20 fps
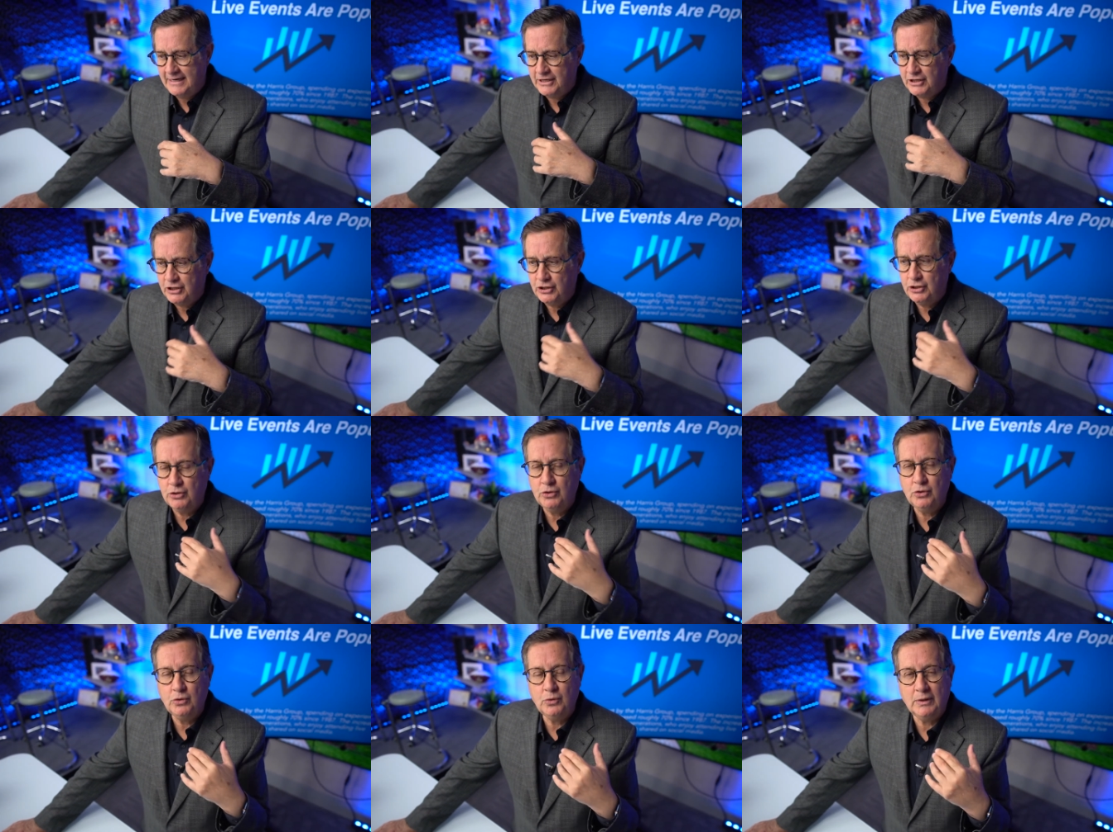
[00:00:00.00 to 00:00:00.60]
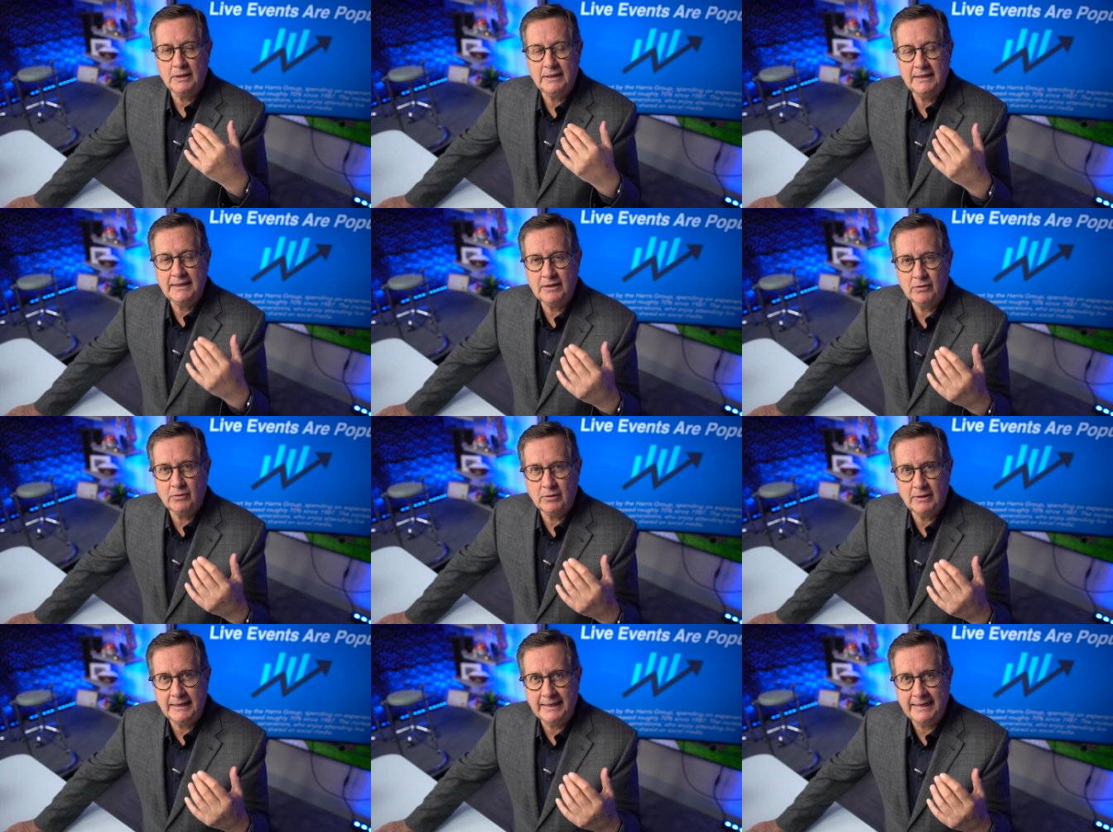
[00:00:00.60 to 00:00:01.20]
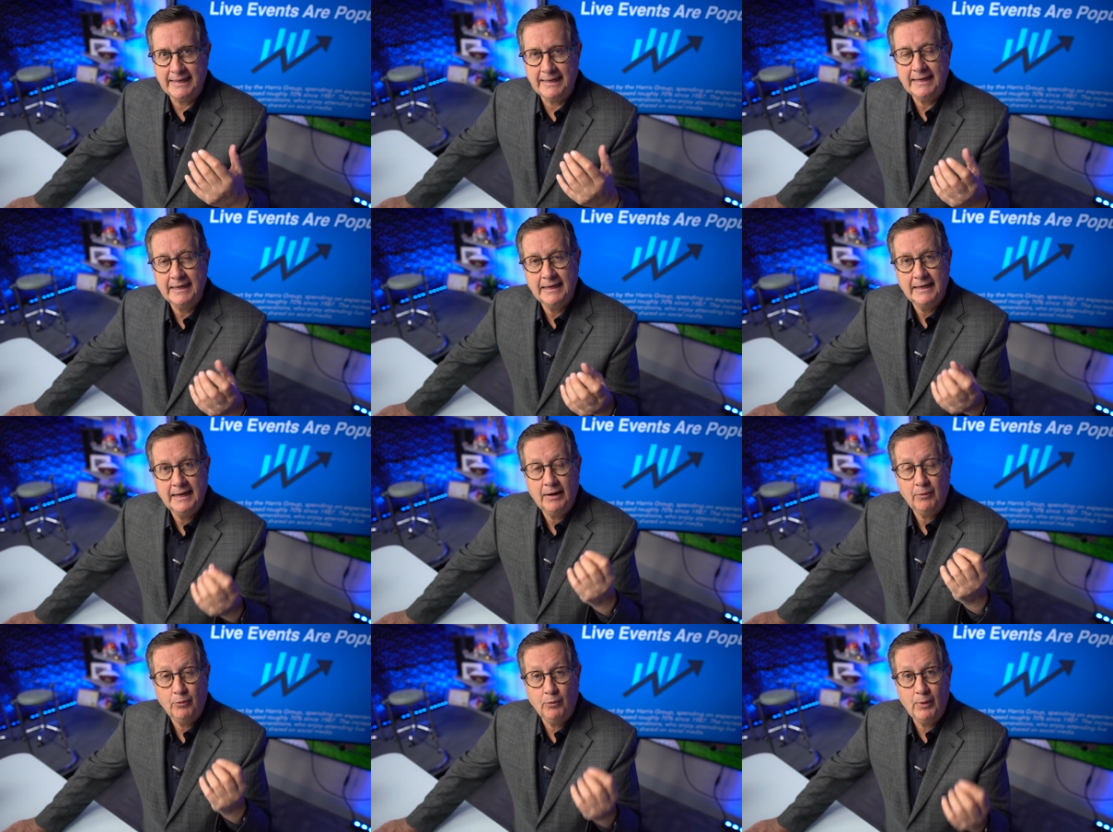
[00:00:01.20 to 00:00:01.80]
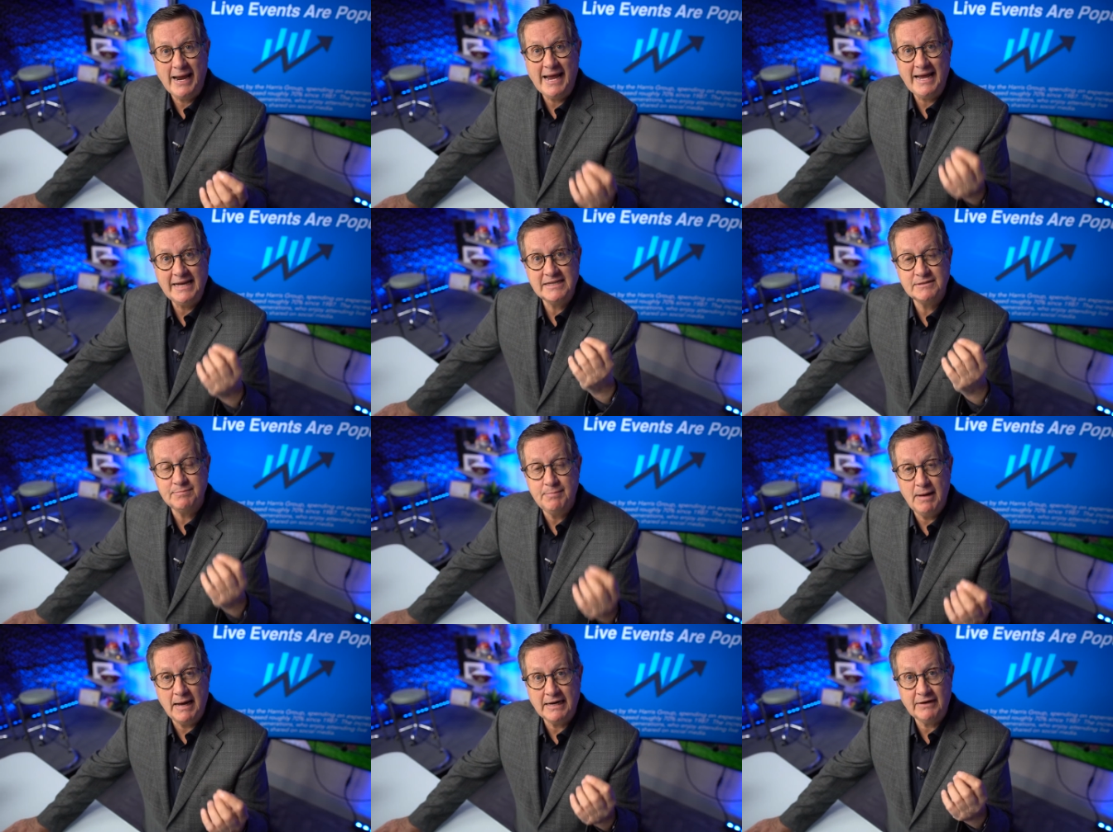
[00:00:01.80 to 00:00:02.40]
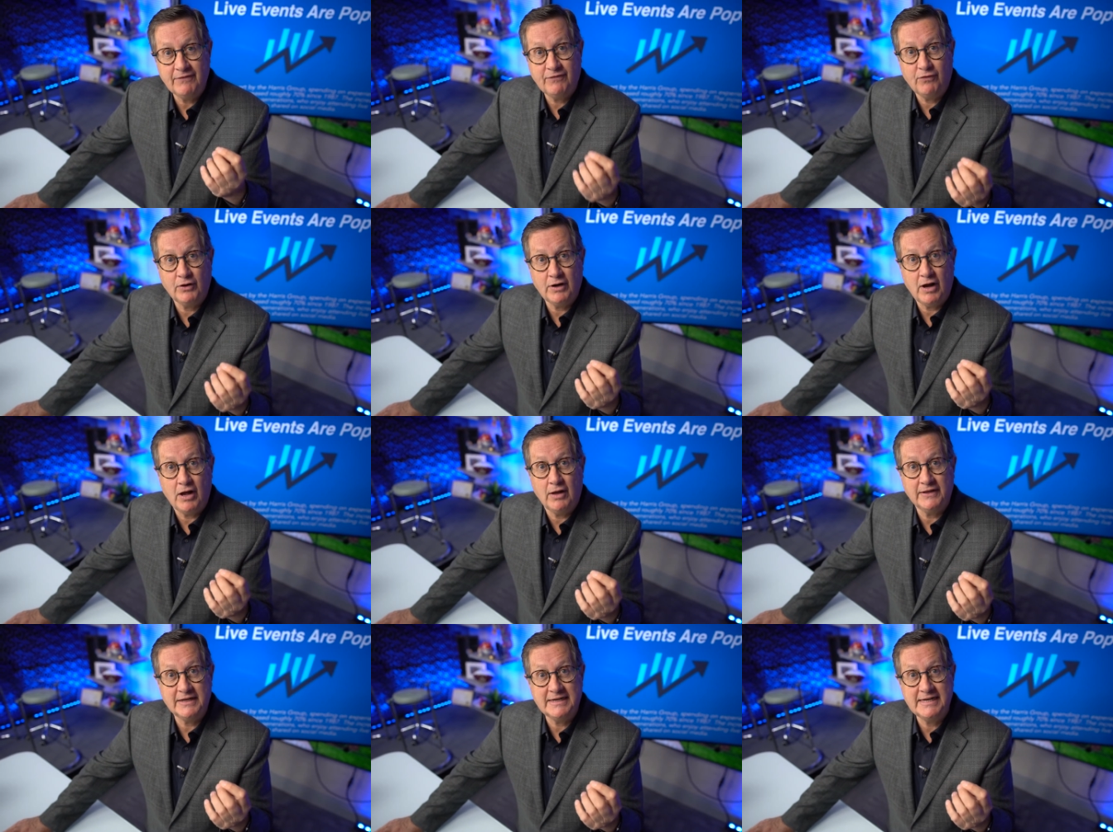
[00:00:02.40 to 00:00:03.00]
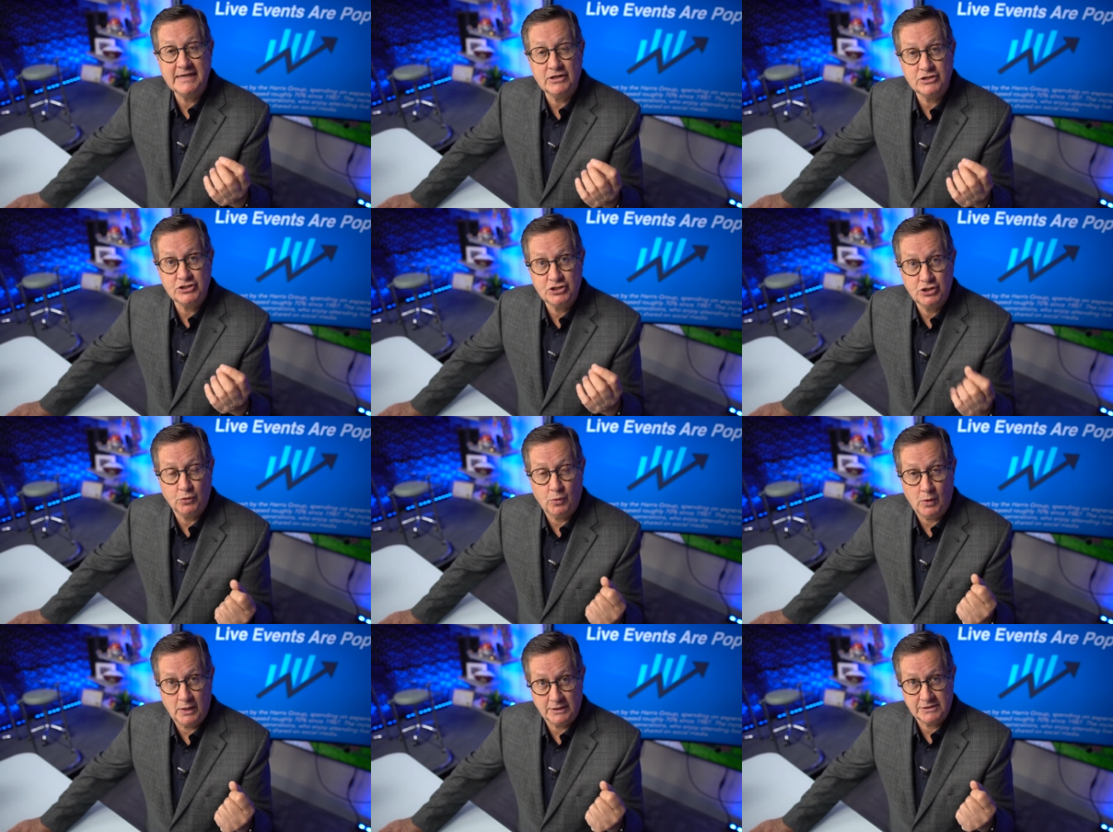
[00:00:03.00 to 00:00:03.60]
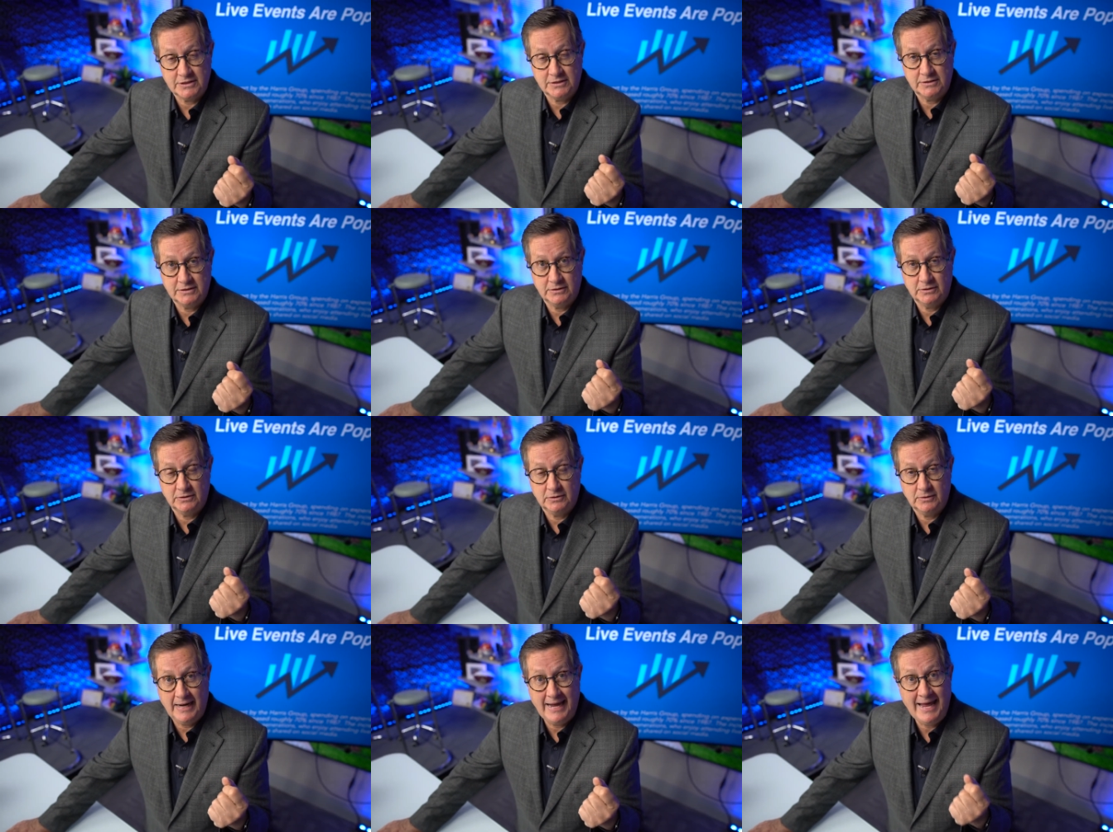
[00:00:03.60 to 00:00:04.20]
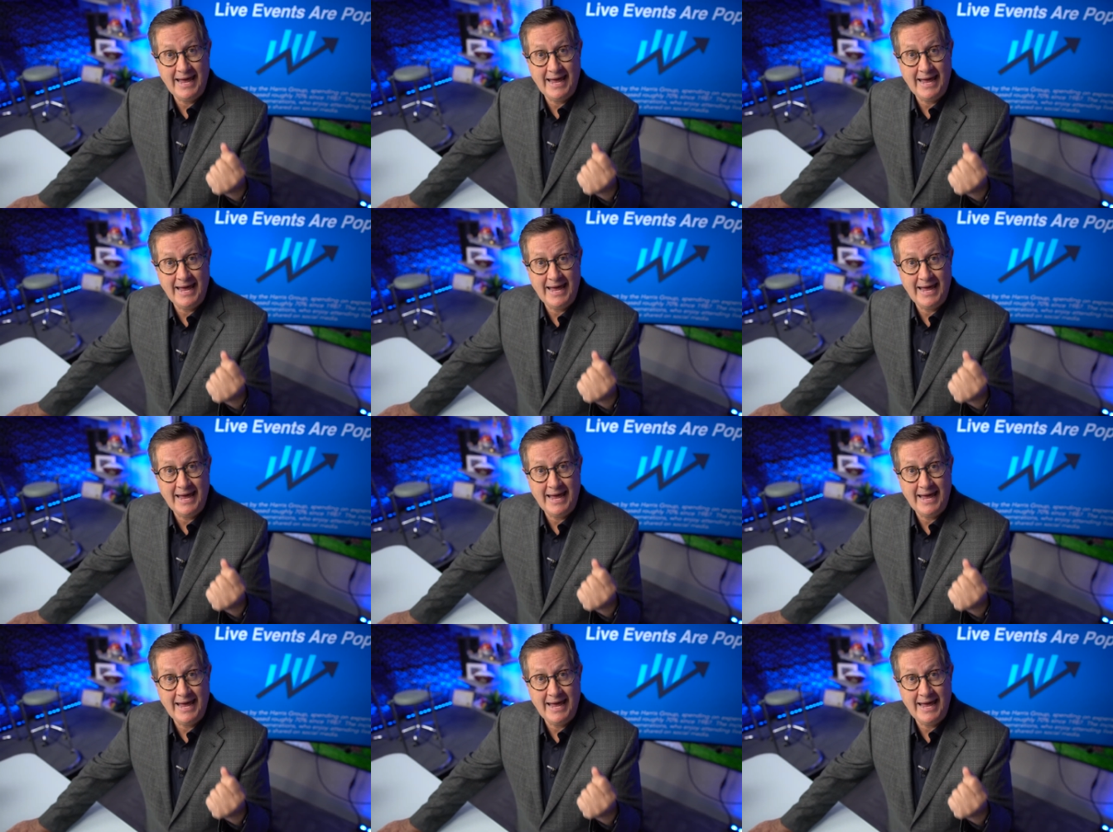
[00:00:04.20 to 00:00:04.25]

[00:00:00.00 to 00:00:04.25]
you literally raise money for all the deals you want to do,